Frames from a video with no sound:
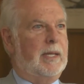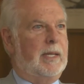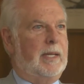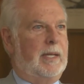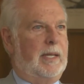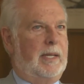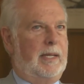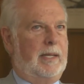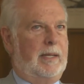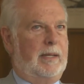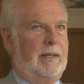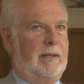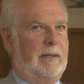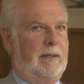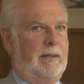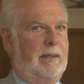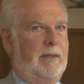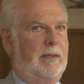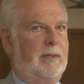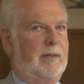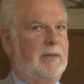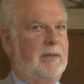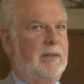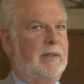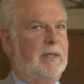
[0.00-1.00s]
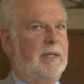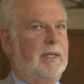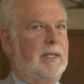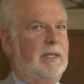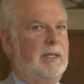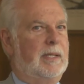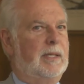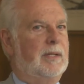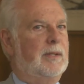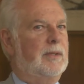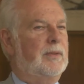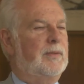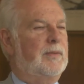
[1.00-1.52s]

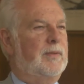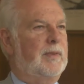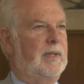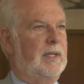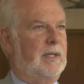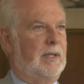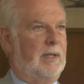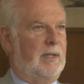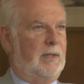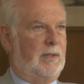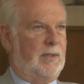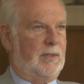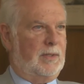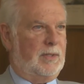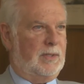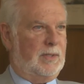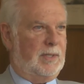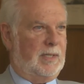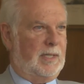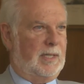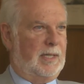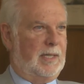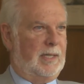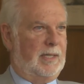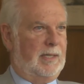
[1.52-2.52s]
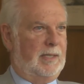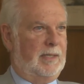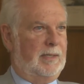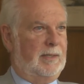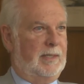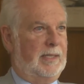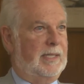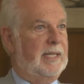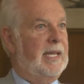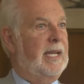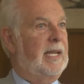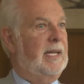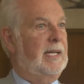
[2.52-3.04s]
it interferes in
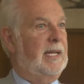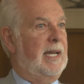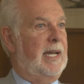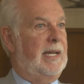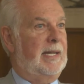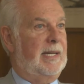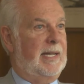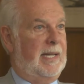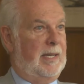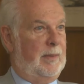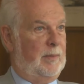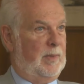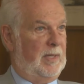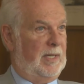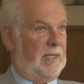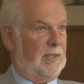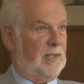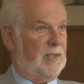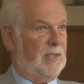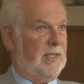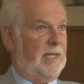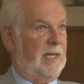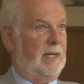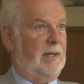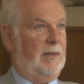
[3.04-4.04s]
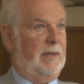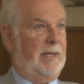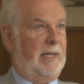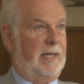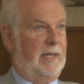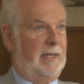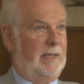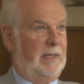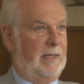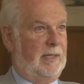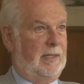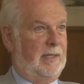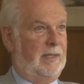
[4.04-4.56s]
the canine eminence
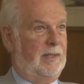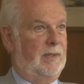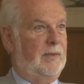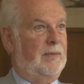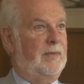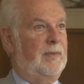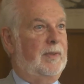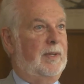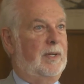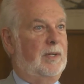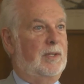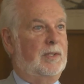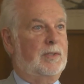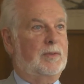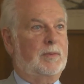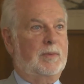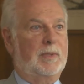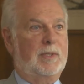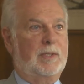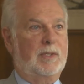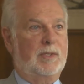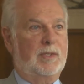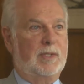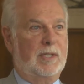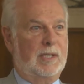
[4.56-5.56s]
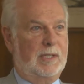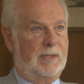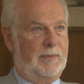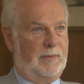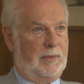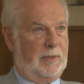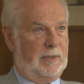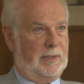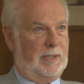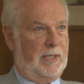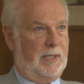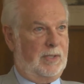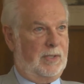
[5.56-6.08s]
area. It interferes with the
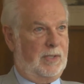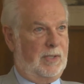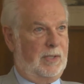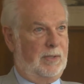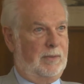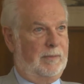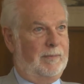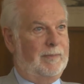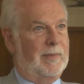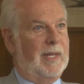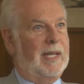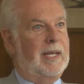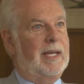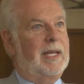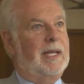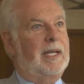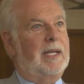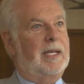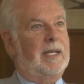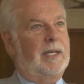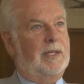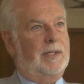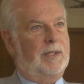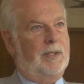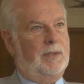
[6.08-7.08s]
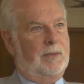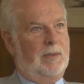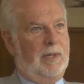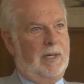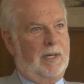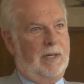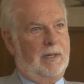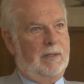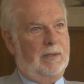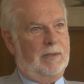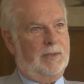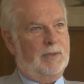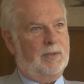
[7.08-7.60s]
gingival tissue, and you
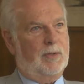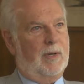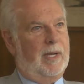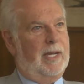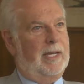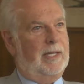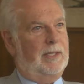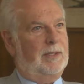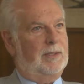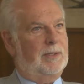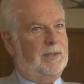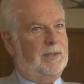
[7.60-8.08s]
are trying